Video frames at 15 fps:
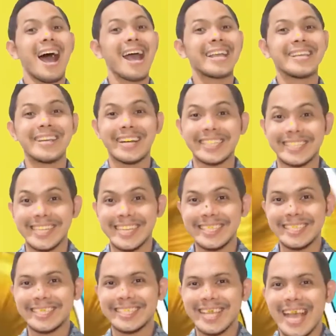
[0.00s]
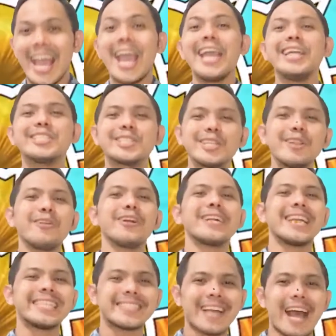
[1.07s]
Hi, young teens! It's
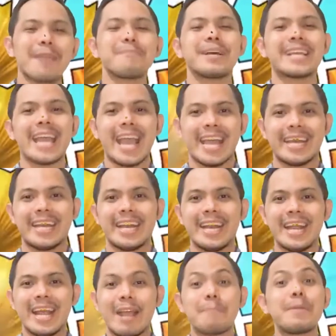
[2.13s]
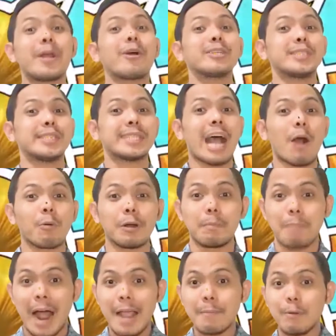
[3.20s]
learning time again, because it's our
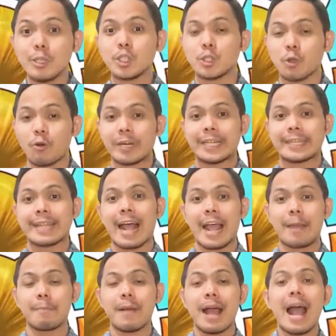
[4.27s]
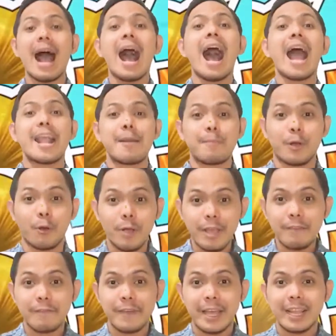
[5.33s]
Bible story time. I am Kuya
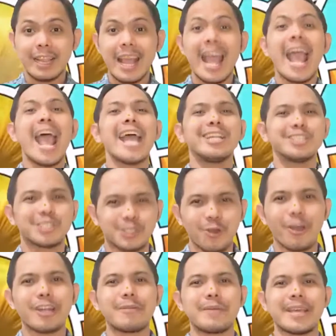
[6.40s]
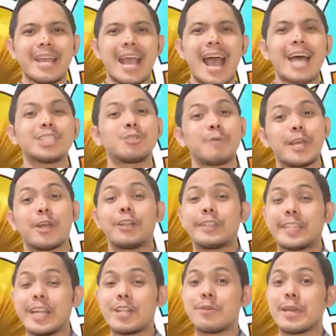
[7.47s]
Phil, and join me as we
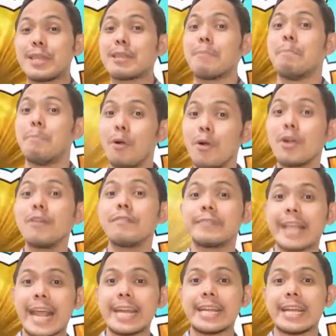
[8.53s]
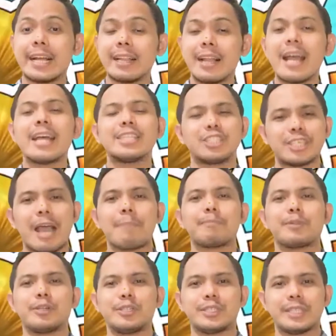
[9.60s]
continue in the book of Daniel,
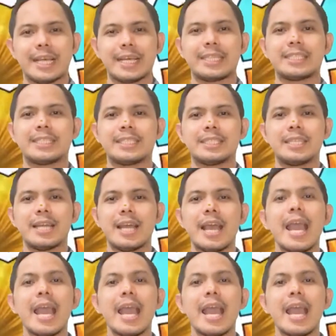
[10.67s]
chapter 6.